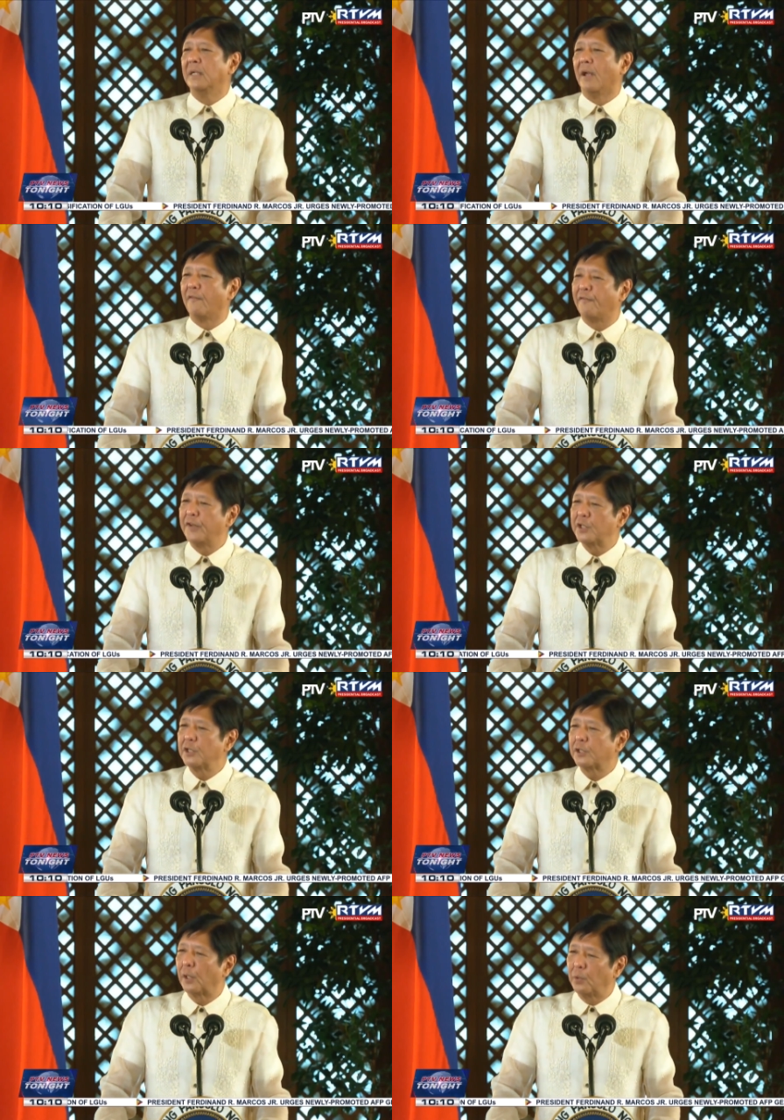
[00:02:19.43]

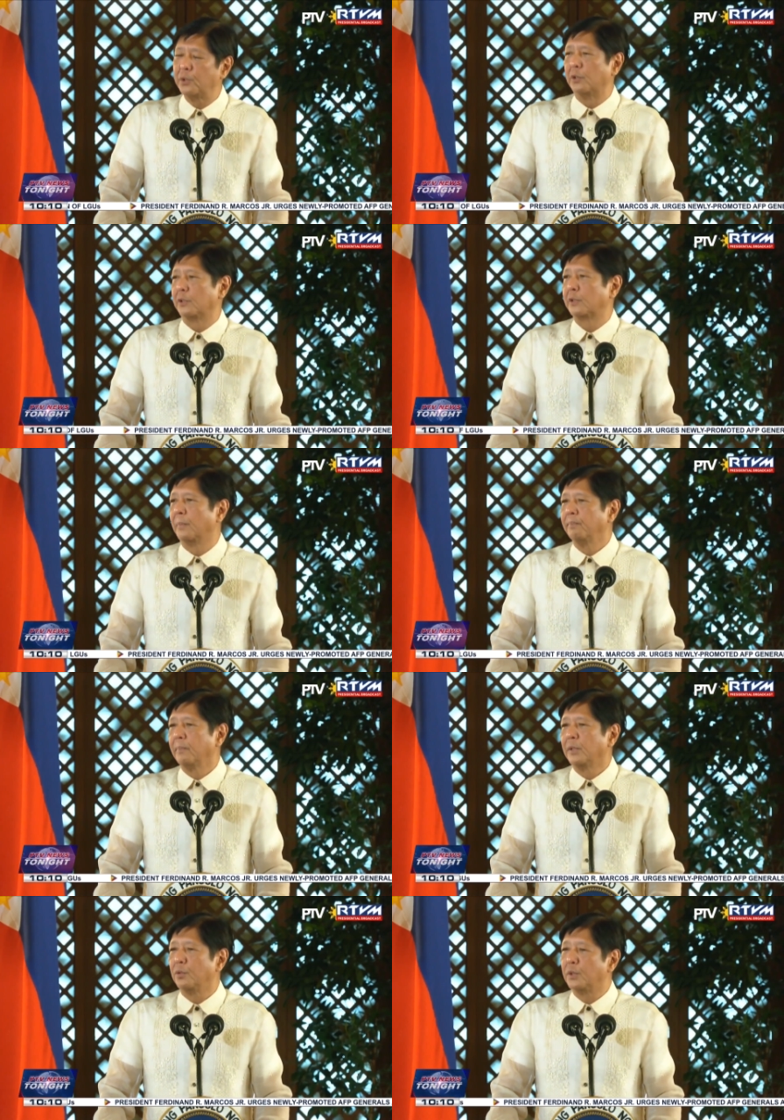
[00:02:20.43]
efficient solutions
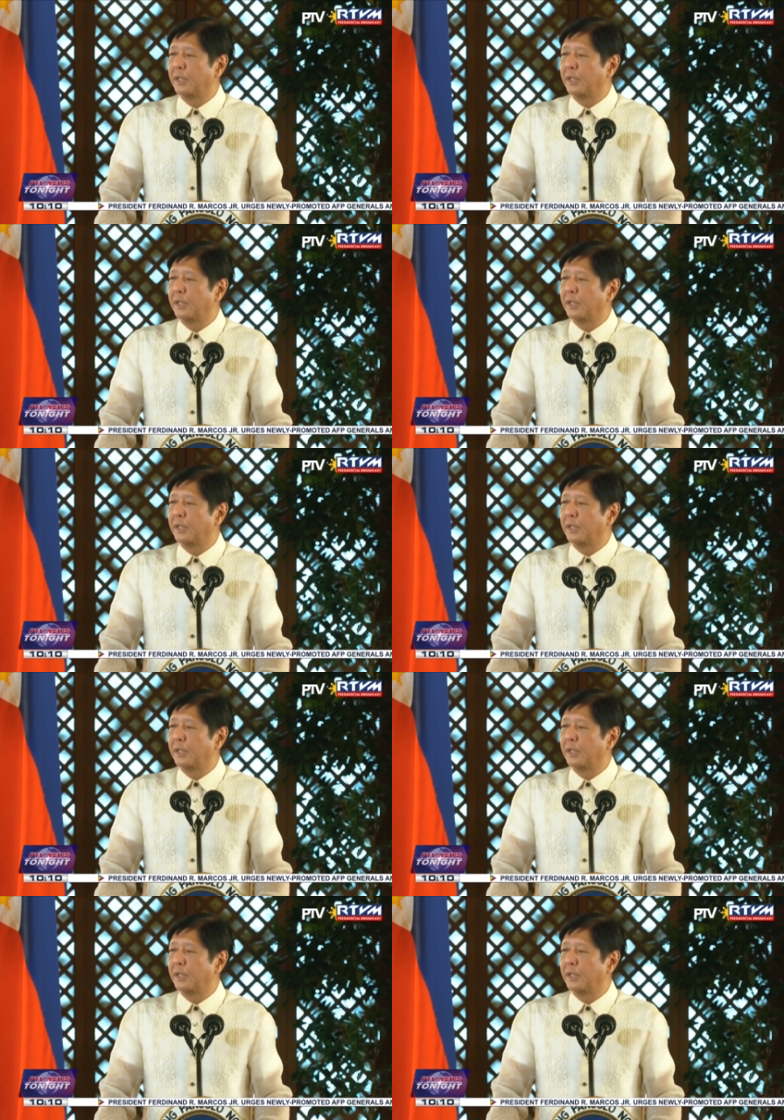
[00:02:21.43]
to the